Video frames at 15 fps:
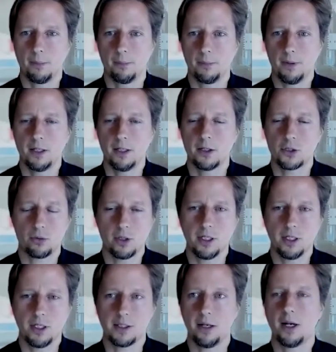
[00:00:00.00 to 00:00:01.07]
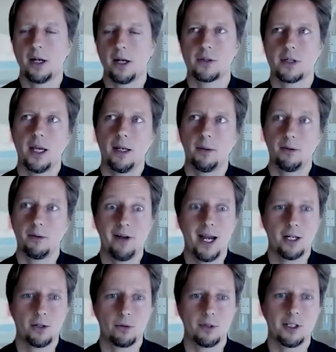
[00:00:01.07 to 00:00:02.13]
industries and how can
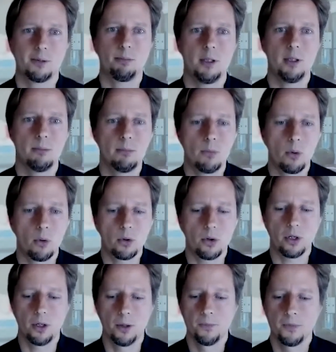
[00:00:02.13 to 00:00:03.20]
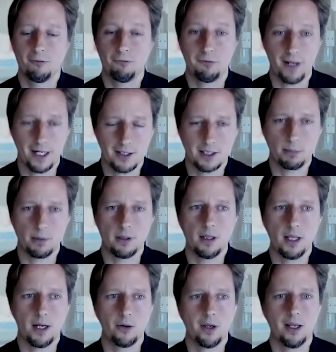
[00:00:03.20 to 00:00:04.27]
factories be more flexible?
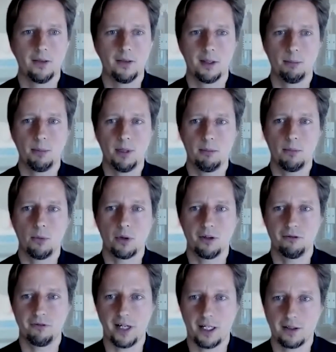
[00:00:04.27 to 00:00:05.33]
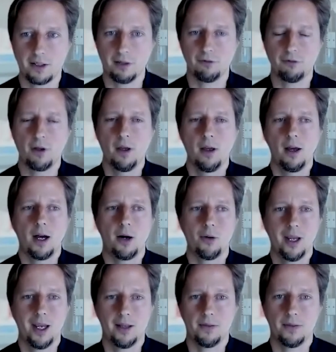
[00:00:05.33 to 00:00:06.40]
How can they be more effective? How
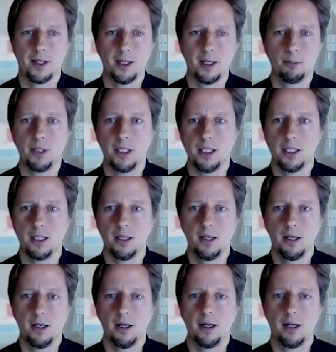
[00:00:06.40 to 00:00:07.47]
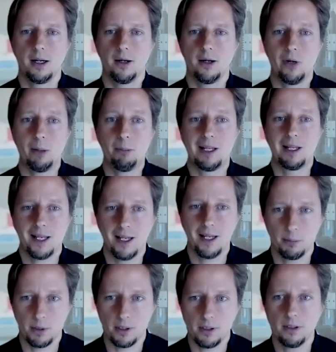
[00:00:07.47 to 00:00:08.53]
can they be
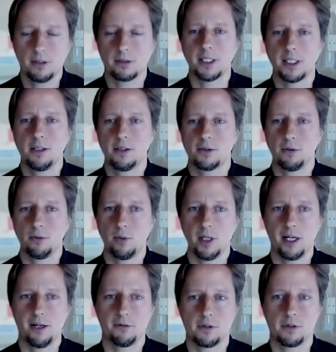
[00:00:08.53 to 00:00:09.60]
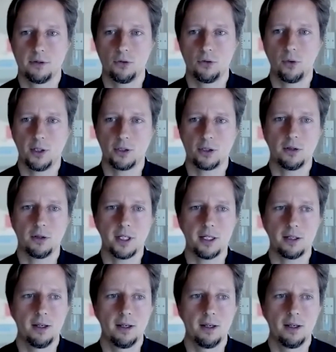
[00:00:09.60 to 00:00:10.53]
replicatable, right? So we have the situation that